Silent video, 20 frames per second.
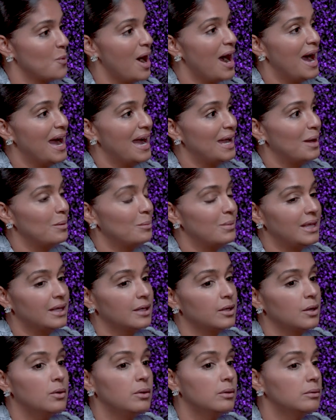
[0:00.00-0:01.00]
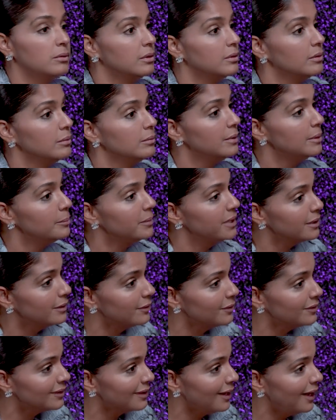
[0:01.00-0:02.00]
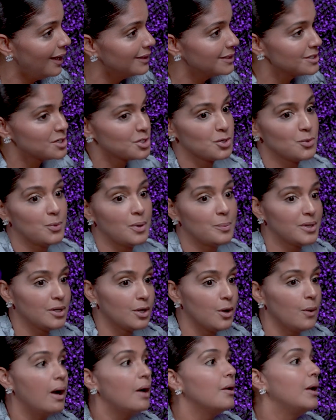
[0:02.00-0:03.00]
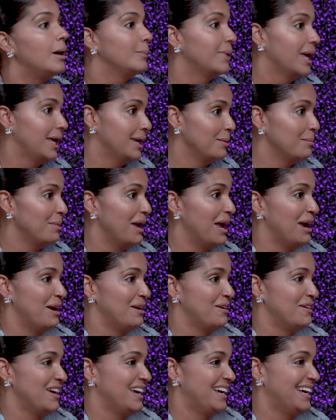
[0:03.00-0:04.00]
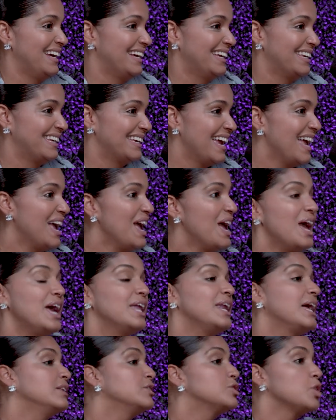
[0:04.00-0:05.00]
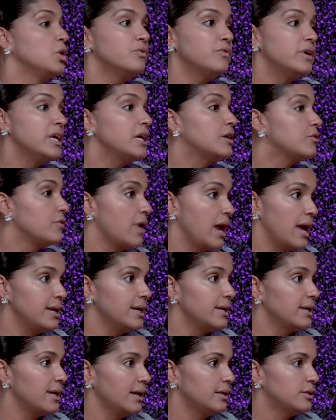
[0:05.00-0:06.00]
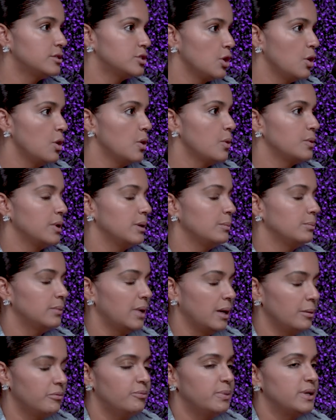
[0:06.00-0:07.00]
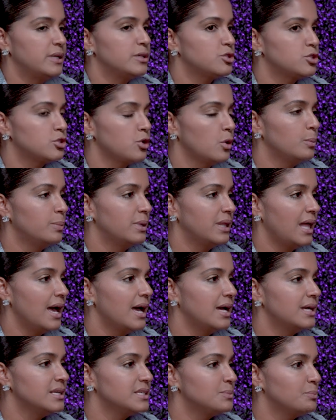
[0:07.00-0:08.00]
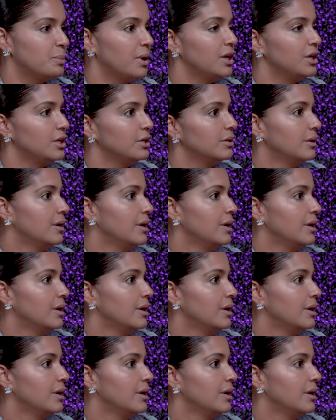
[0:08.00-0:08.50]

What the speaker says: why. I'm like, no, you don't want me to go to college. You don't want me to go out. I'm getting married. And I don't regret it. I don't. I've been so blessed. But